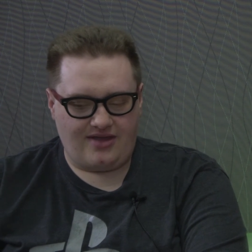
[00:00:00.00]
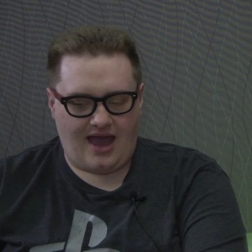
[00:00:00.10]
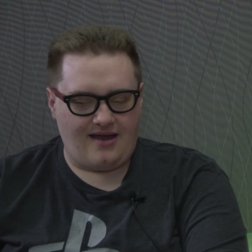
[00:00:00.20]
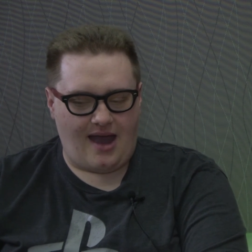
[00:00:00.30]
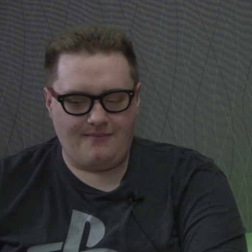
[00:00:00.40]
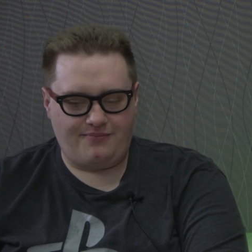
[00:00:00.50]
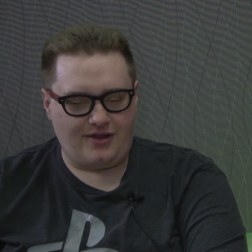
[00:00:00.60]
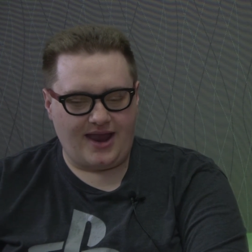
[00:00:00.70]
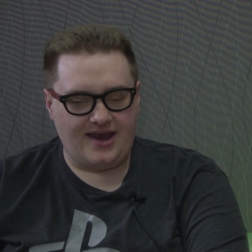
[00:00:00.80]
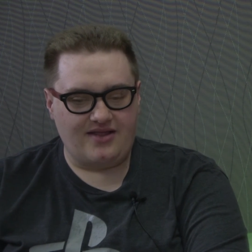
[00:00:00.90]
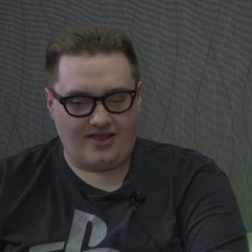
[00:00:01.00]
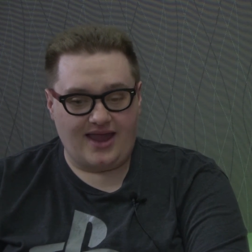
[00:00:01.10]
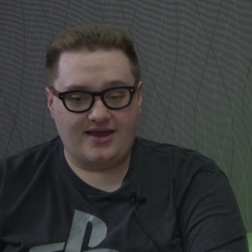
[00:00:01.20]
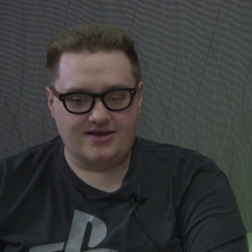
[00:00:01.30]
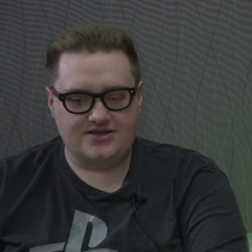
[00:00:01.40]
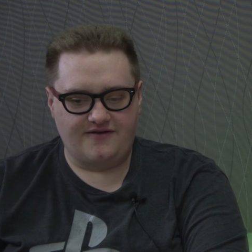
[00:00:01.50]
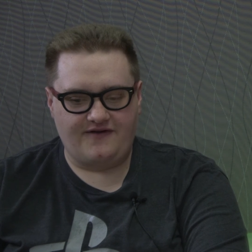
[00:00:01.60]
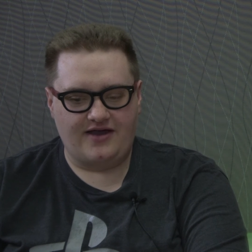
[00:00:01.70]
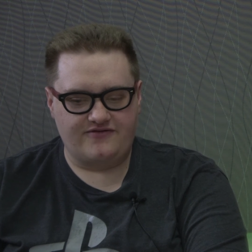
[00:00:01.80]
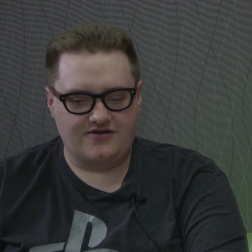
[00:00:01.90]
I'm playing it like a
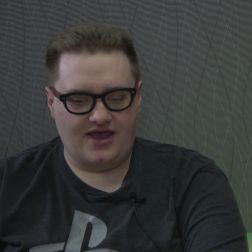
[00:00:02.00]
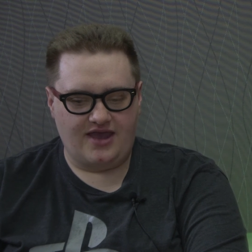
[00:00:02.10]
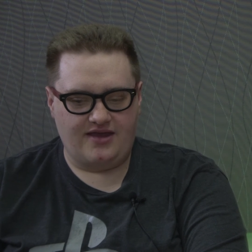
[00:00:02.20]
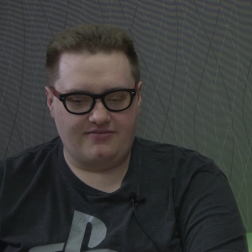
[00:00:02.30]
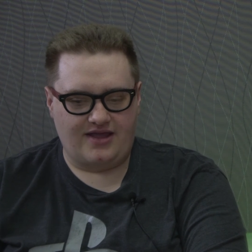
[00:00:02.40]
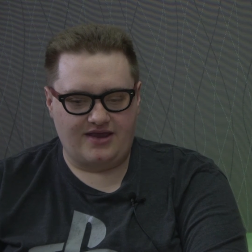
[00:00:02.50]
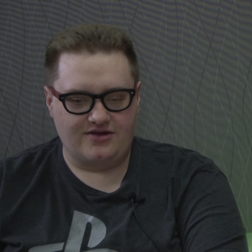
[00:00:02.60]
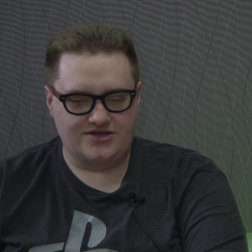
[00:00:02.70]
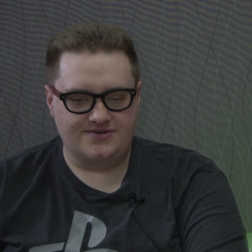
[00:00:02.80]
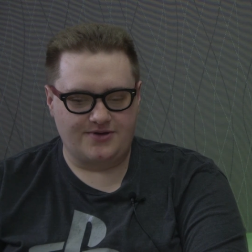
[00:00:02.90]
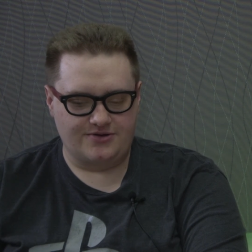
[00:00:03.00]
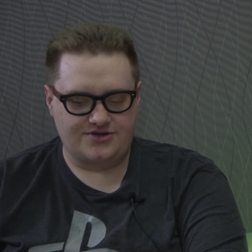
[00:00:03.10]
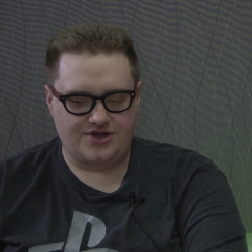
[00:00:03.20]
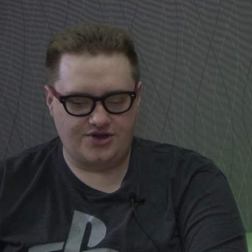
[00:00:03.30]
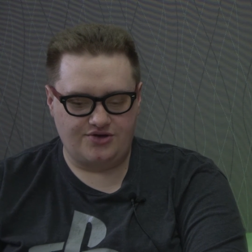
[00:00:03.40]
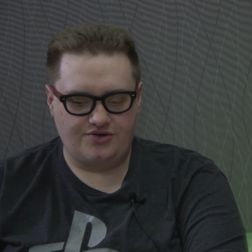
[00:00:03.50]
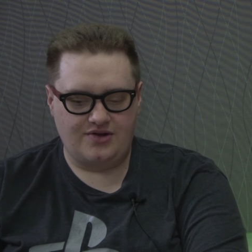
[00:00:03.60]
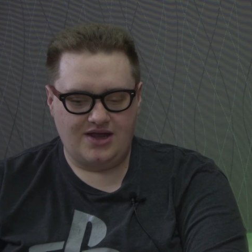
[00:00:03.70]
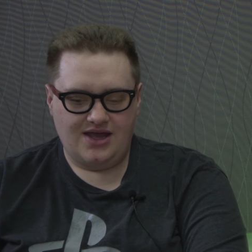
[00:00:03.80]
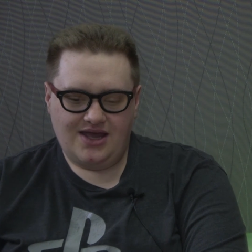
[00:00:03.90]
survival game, like you're supposed to.
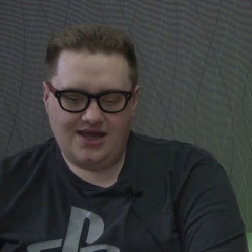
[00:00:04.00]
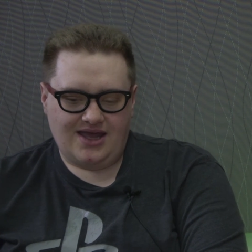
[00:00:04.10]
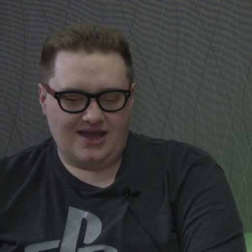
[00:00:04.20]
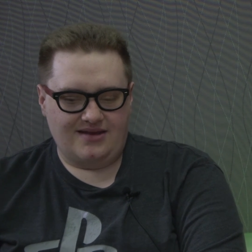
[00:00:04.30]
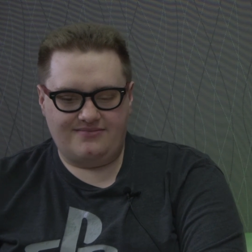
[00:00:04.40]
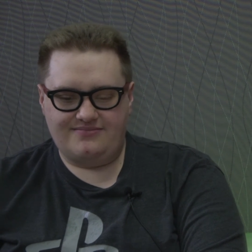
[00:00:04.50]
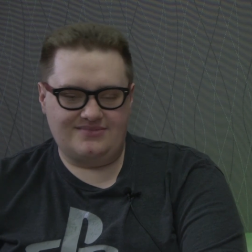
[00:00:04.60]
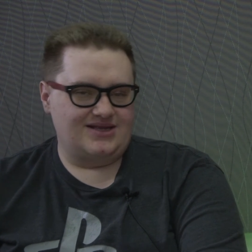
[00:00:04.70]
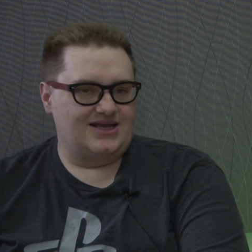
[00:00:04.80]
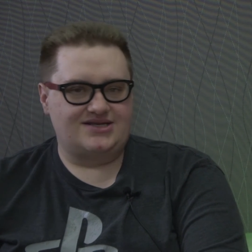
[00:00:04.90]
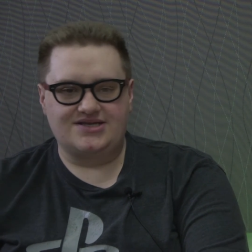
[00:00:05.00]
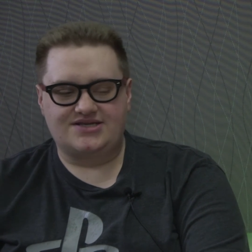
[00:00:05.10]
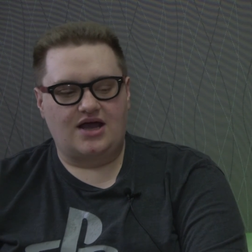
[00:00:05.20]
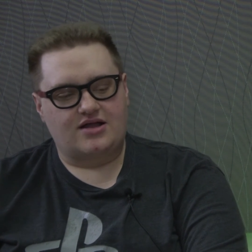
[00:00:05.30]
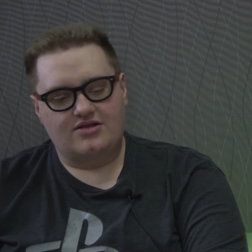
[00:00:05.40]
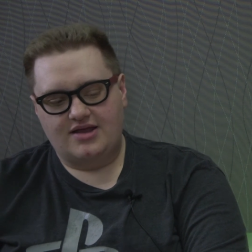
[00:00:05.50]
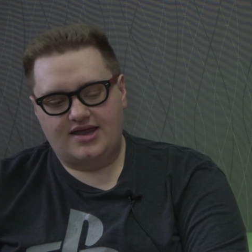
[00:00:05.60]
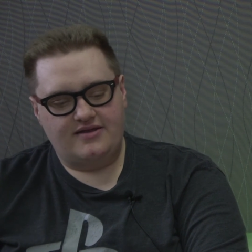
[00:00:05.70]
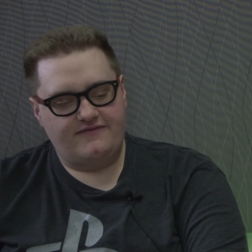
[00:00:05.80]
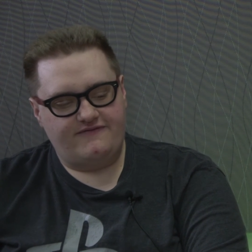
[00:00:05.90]
It's just not
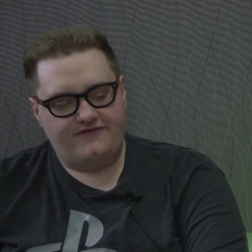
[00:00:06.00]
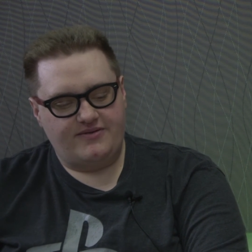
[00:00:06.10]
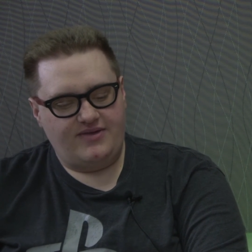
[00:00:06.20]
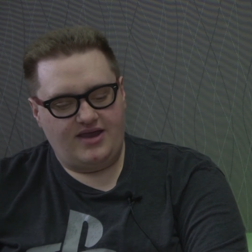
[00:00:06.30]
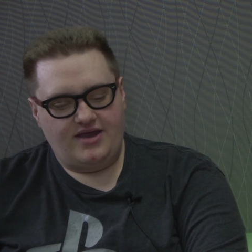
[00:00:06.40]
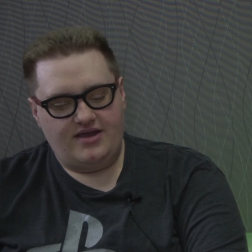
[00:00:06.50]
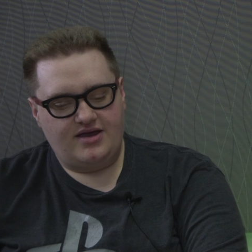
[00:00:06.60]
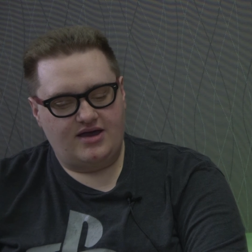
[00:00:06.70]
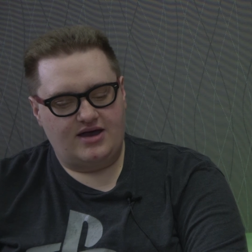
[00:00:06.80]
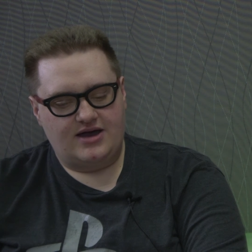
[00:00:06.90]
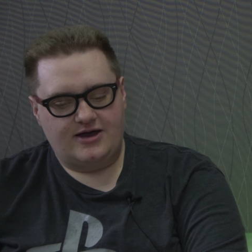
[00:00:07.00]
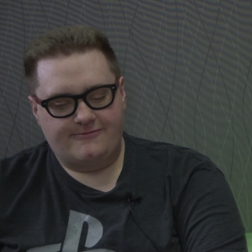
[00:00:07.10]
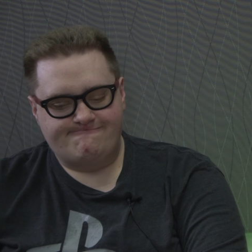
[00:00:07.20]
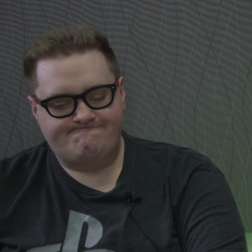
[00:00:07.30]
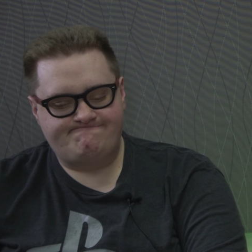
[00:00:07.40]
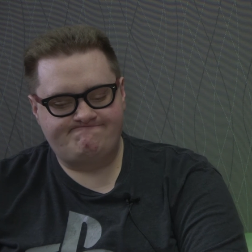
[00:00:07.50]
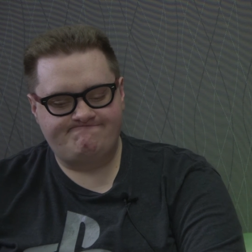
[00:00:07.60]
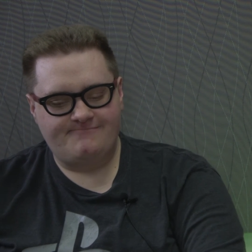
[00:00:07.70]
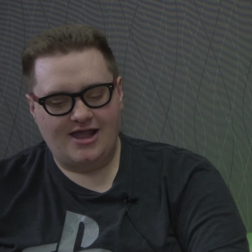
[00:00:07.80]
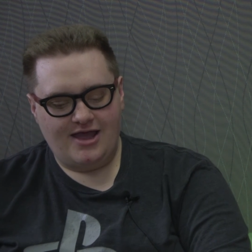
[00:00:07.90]
clicking for me. And
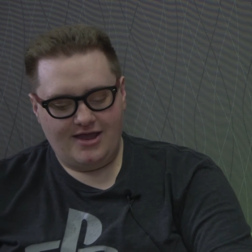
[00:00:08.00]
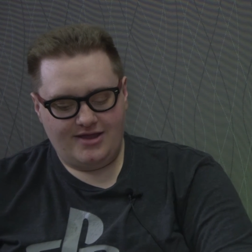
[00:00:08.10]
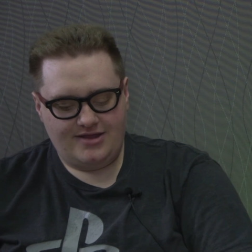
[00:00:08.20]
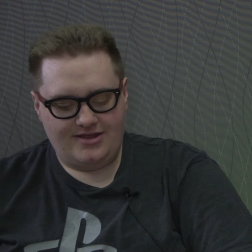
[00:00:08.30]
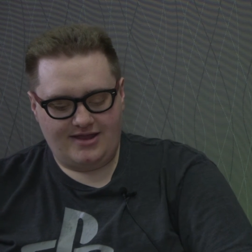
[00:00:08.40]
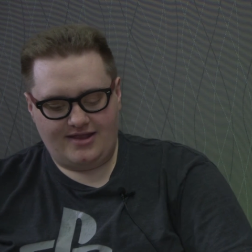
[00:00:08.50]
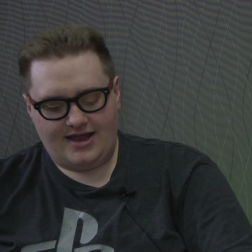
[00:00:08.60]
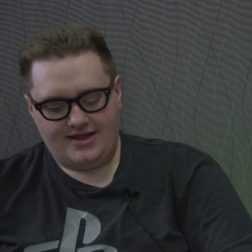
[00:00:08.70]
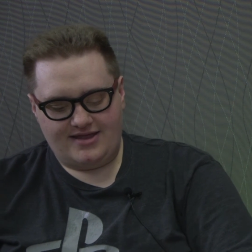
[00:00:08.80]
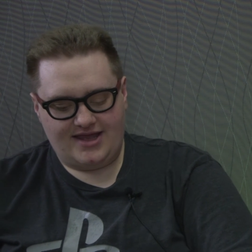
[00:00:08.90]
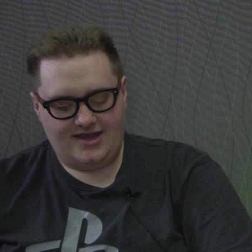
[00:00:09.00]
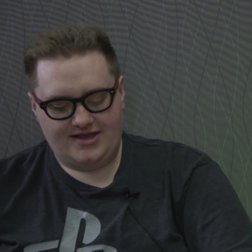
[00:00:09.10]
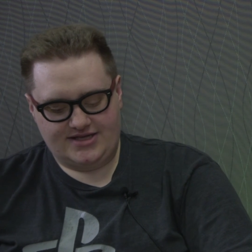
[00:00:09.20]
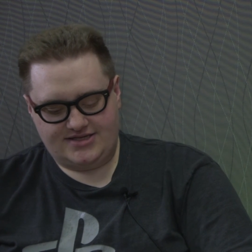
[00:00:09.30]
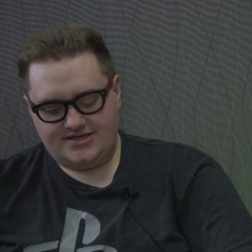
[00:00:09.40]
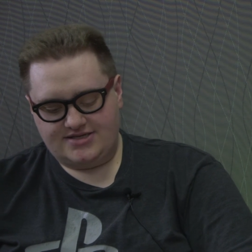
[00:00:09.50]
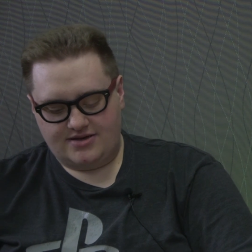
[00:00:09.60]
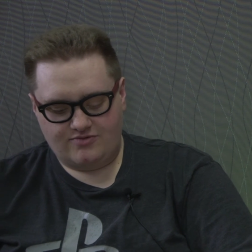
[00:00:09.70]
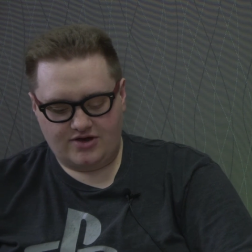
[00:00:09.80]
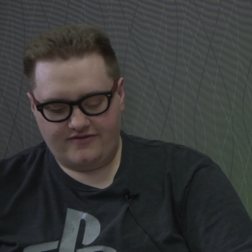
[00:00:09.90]
that is
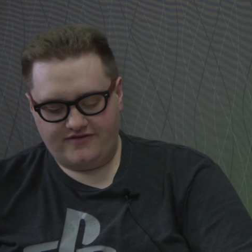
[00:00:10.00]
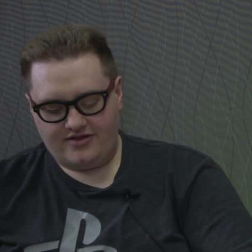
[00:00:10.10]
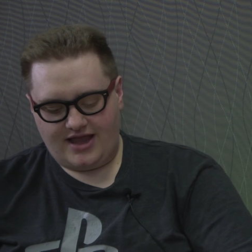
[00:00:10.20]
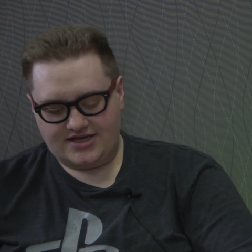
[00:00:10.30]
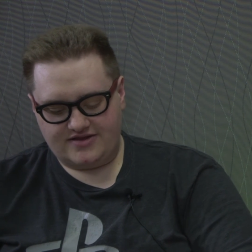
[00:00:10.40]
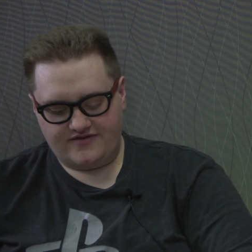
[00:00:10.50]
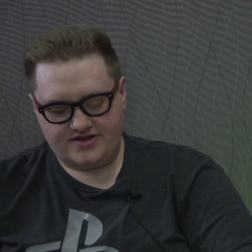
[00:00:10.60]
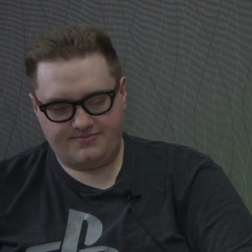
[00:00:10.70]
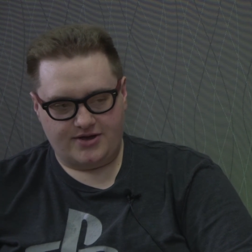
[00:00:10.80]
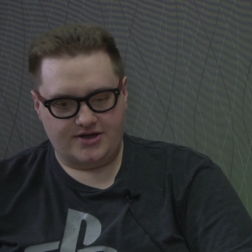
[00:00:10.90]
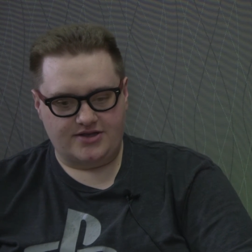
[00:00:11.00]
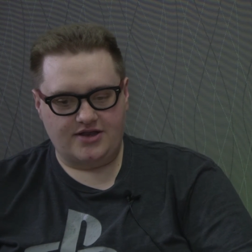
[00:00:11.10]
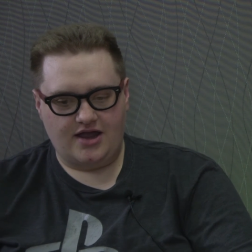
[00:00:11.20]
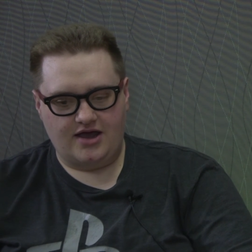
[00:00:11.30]
somewhat of a Last of Us pun.